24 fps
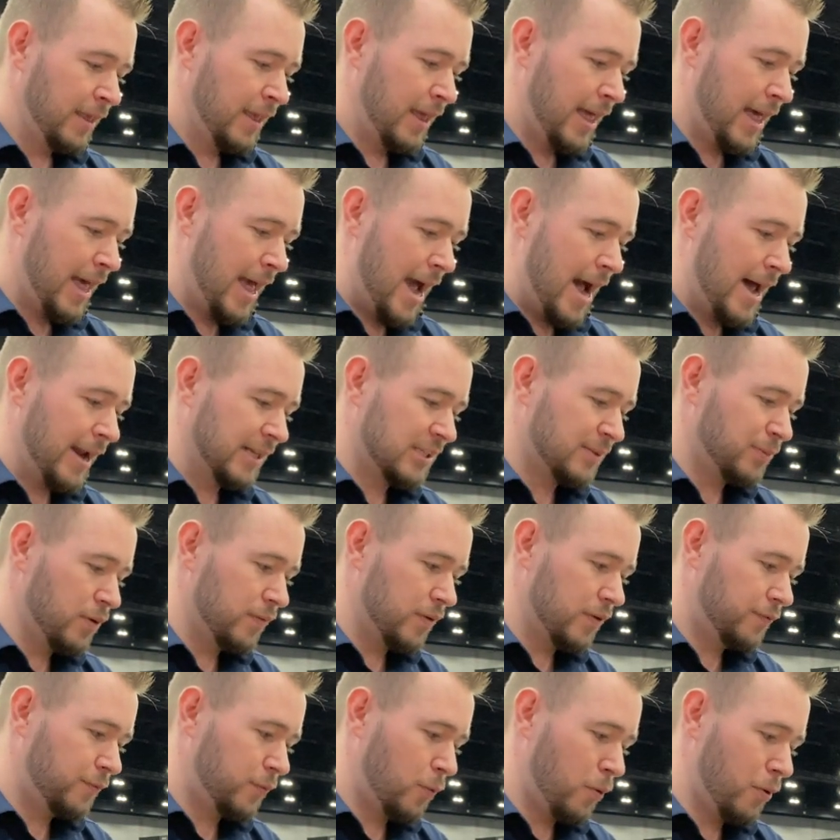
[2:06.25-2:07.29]
And it's moving
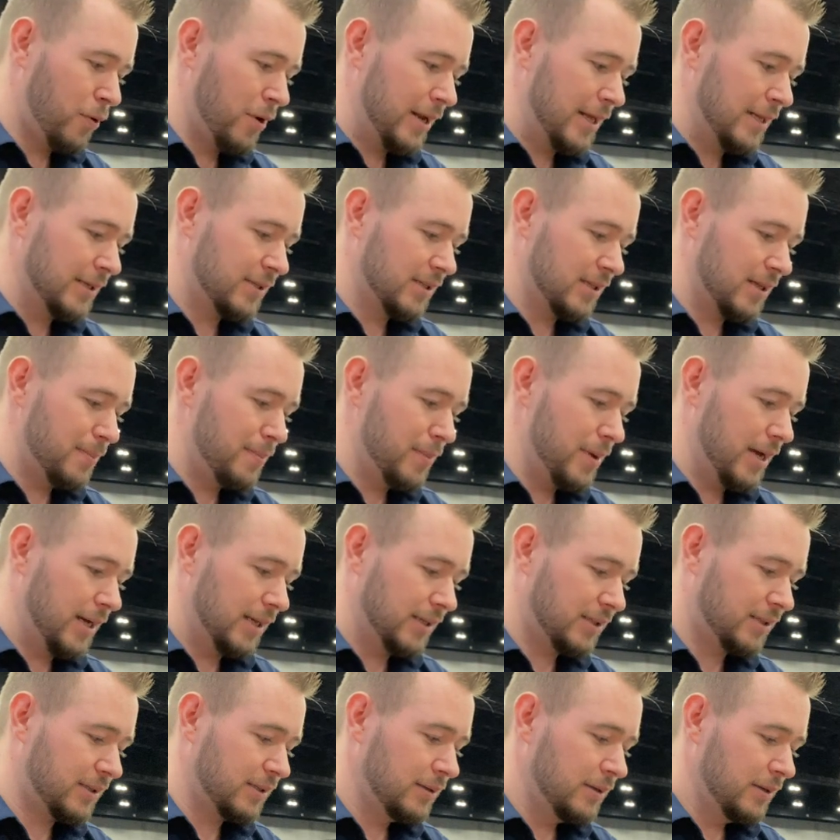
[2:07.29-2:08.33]
forward into the
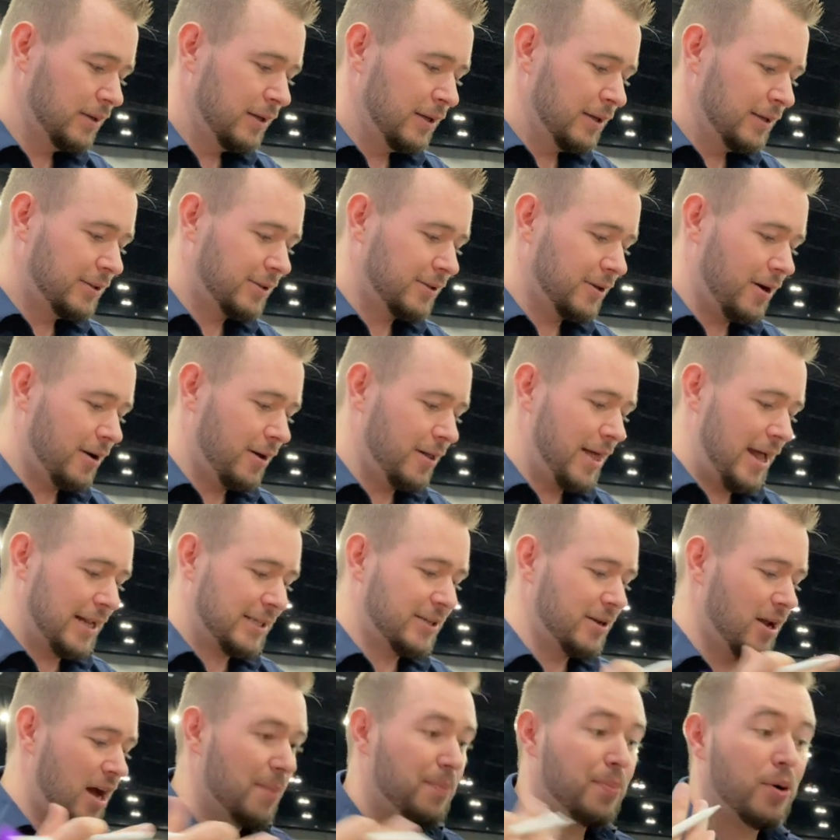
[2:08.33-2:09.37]
mist. So that's
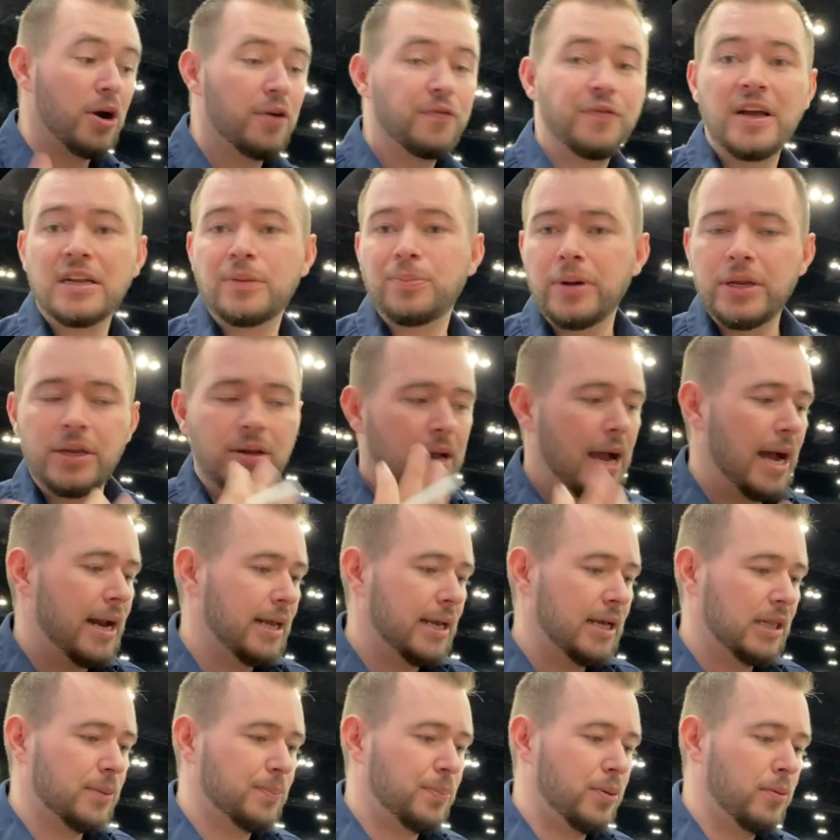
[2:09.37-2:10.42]
not perfect, but you kind of
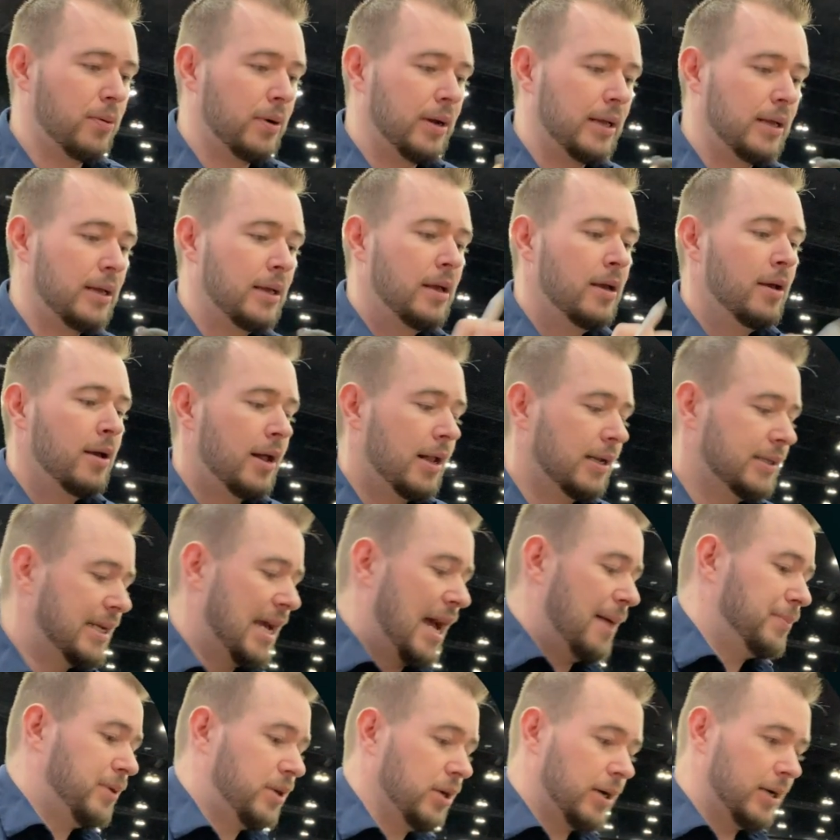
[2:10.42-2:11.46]
get the point. I'll
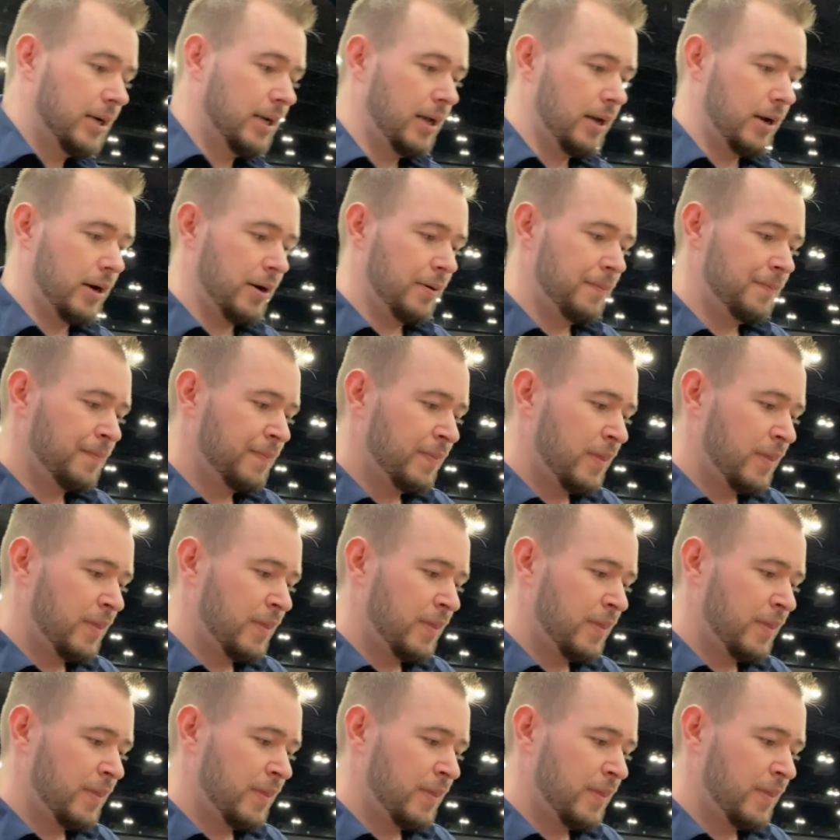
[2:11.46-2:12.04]
tap done here.